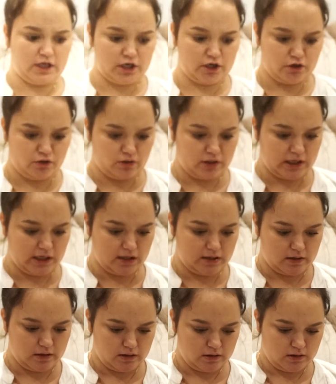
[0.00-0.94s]
than an
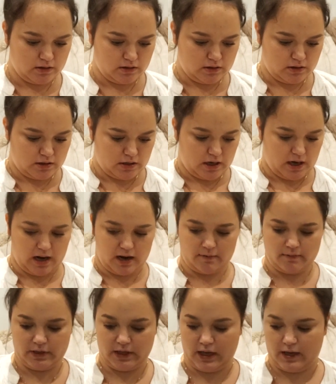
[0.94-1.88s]
Oodie.
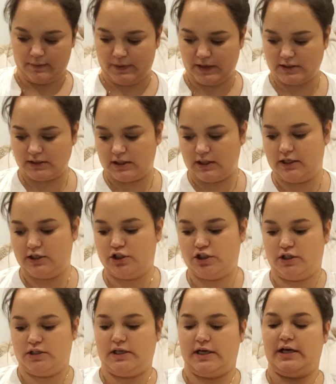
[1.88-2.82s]
Um, but yeah, basically it's
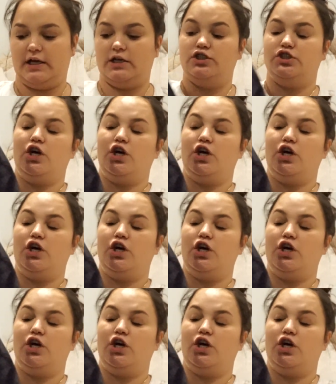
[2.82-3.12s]
just like a